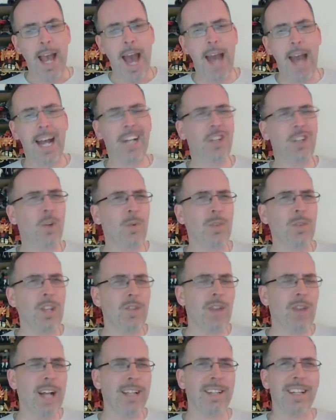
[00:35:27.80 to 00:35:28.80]
and I don't think
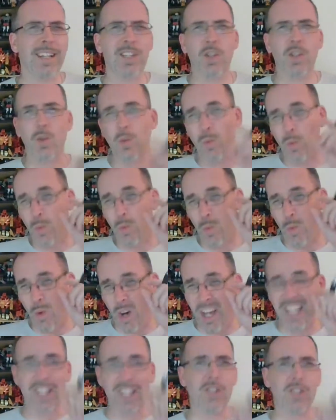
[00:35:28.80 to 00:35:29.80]
Ractonite is
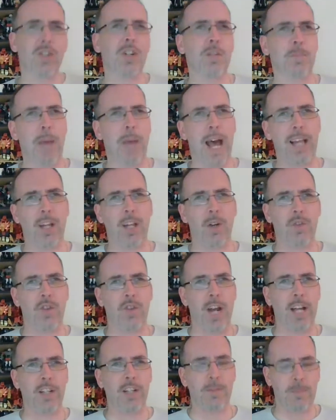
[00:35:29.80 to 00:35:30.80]
quite as good as
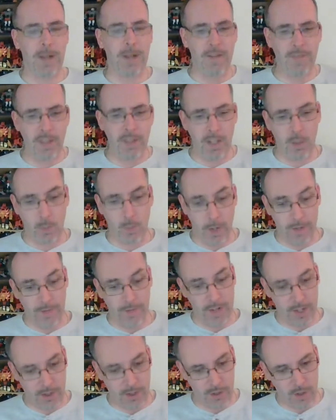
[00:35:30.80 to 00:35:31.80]
Paleotrex, but I feel like
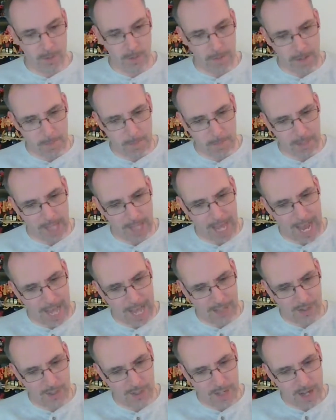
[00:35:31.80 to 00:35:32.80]
Wingfinger is going to be a
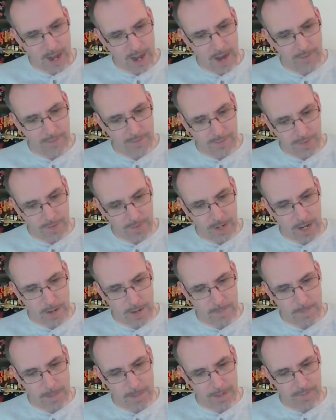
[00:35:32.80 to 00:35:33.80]
blast,
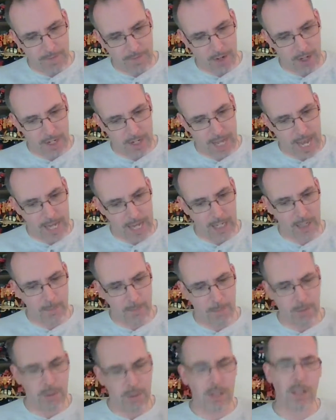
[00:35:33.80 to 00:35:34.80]
a bit of fun, and a
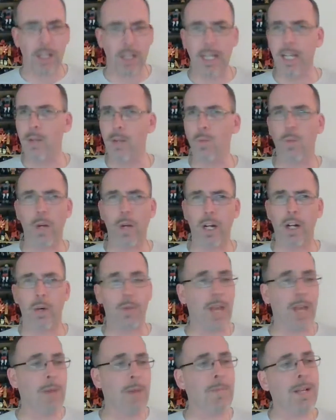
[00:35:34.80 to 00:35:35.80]
complete
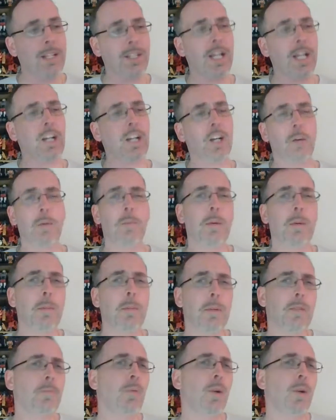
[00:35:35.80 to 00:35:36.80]
weirdo. That being said, a couple of
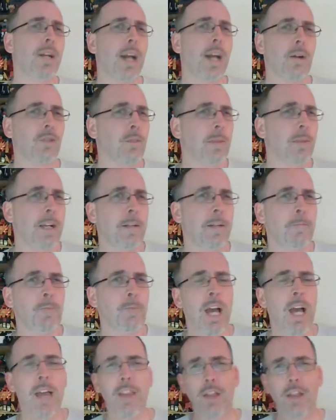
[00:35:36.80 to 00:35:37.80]
people have pointed out to me
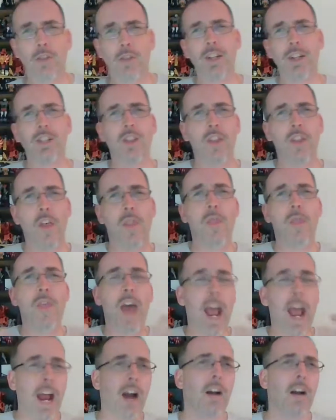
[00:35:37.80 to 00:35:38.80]
that the reason that
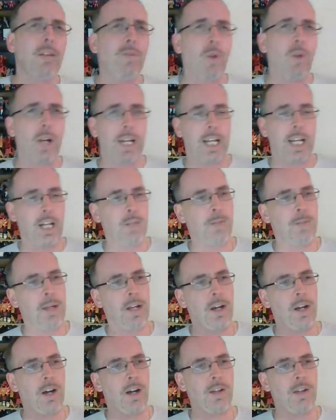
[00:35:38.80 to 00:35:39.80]
they are avoiding it is
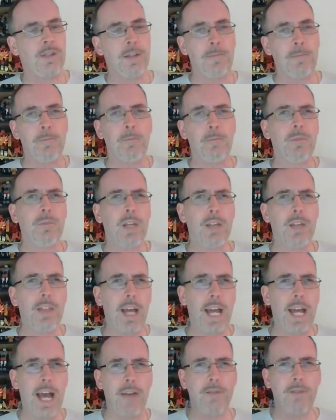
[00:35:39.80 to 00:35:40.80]
because
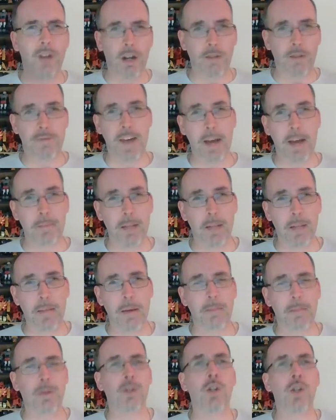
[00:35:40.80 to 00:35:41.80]
they have young family
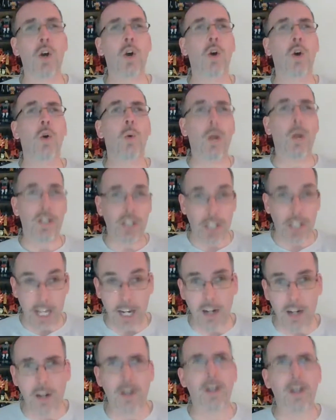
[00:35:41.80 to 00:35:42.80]
members who are
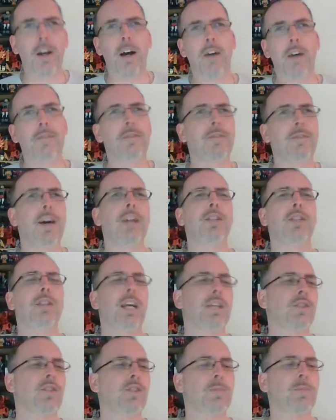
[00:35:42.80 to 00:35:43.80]
scared of the
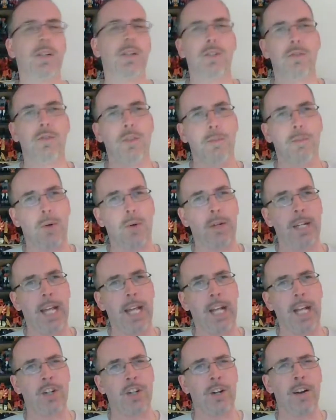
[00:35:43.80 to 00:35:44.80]
fossilizers because of their bony
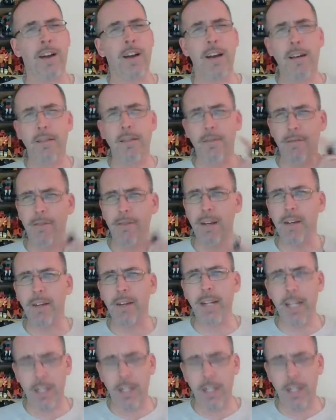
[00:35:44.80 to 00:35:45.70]
nature. Very